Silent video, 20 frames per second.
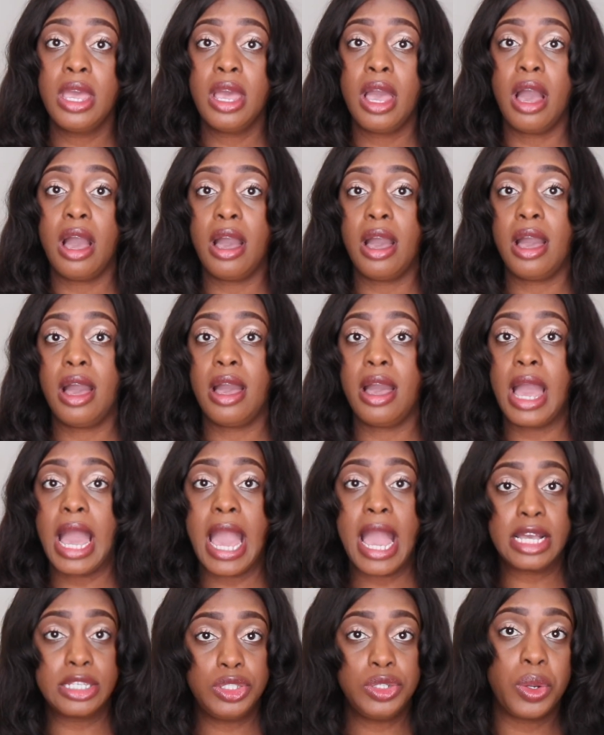
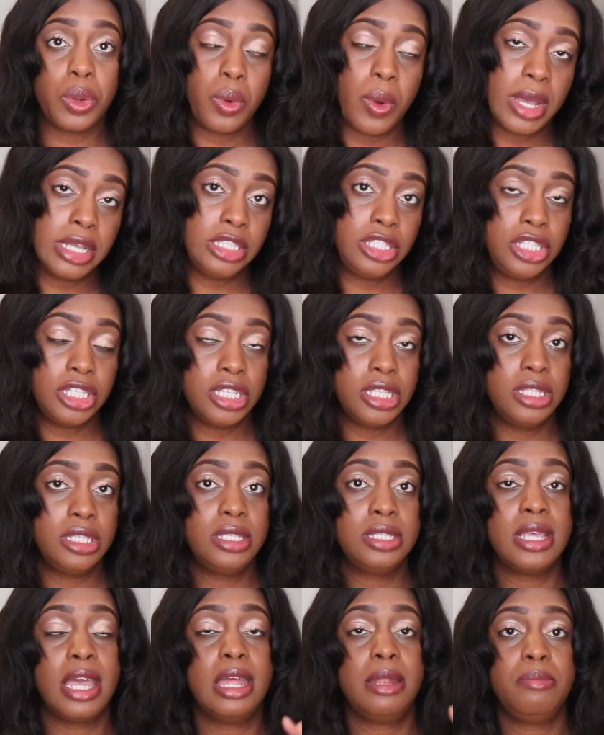Ask your
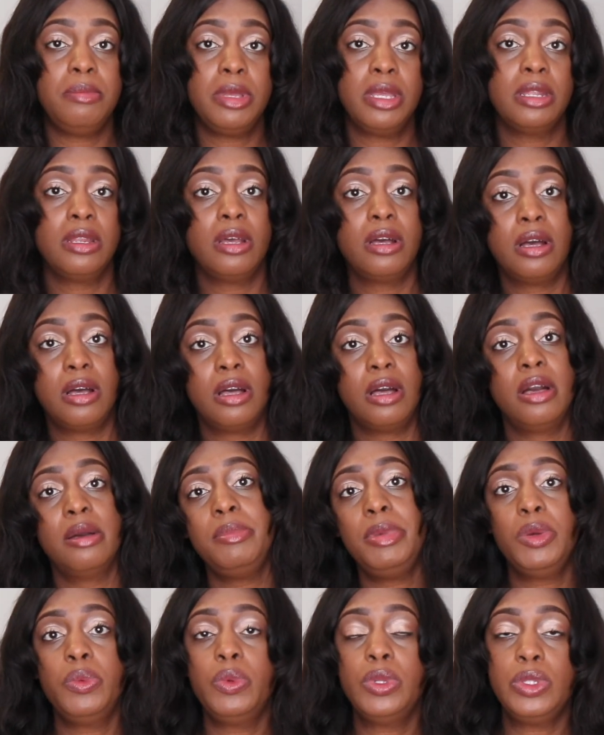questions, and me and
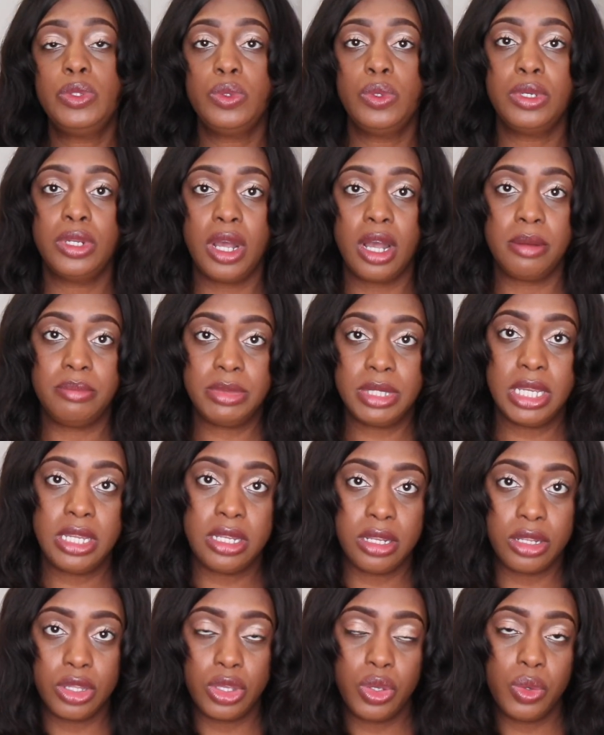hubby will do an
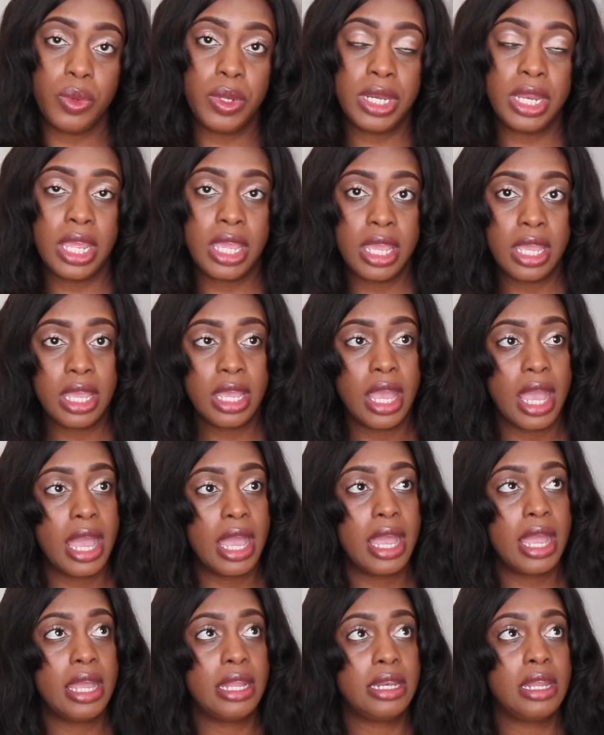updated Q&A.
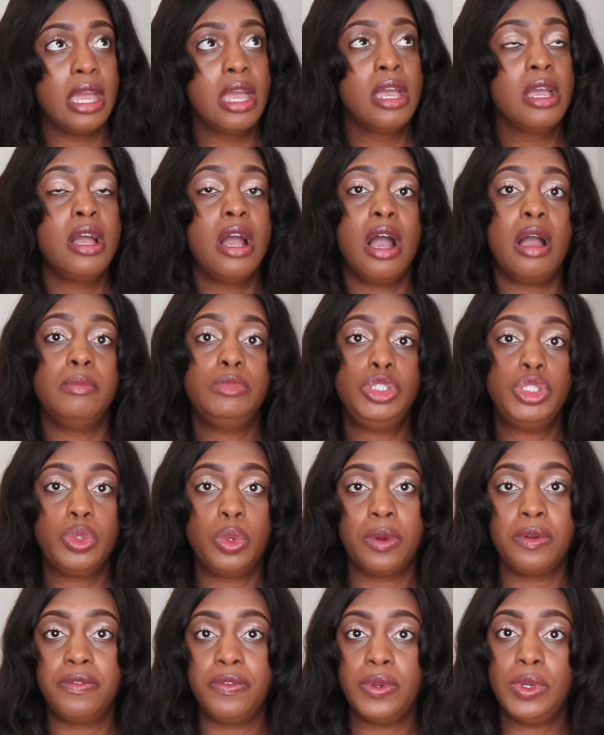And I'm
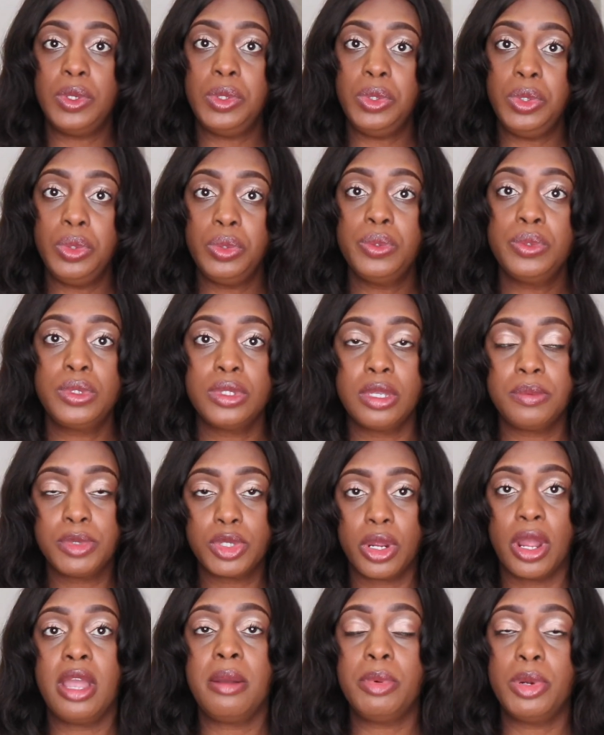sure for the new
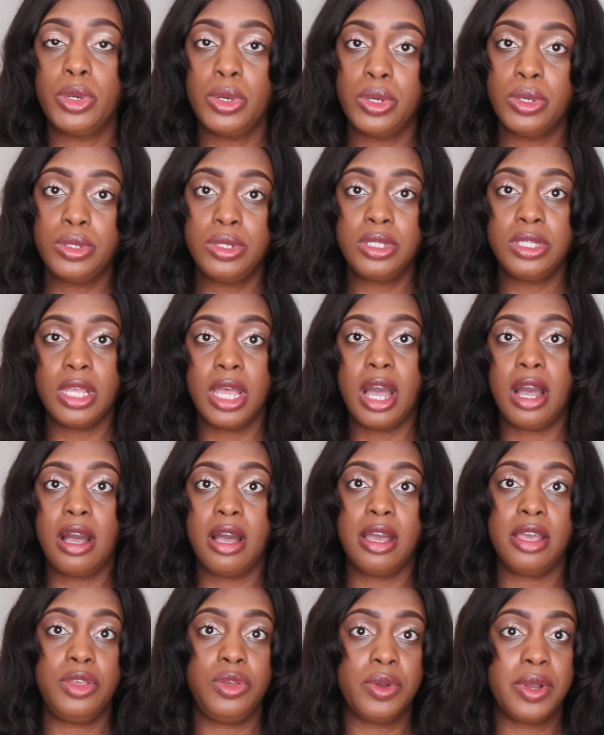subscribers,
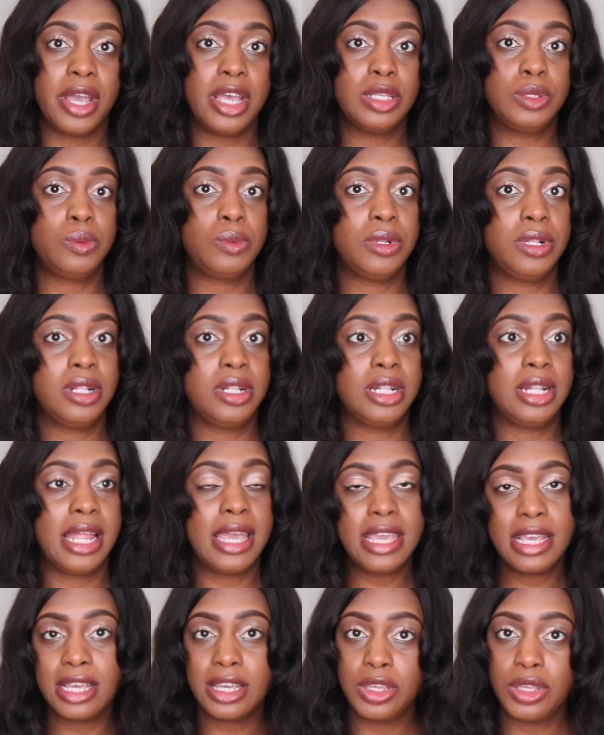you guys would
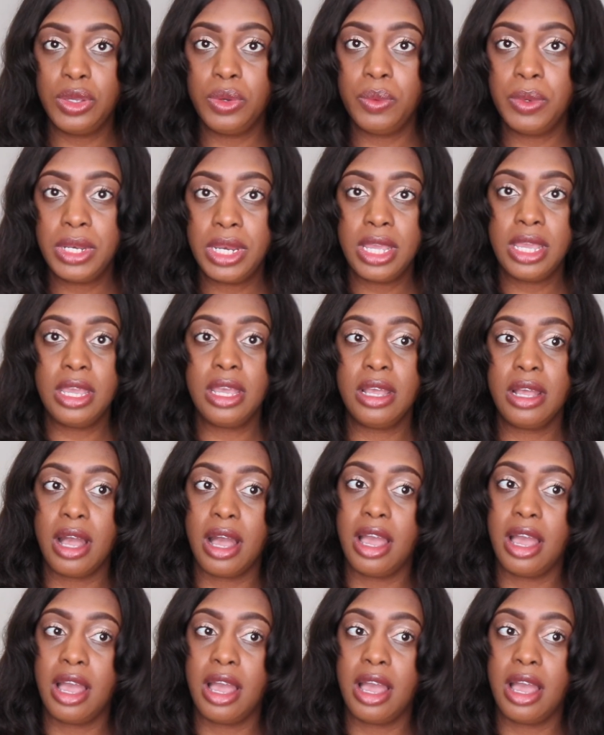like a Q&A.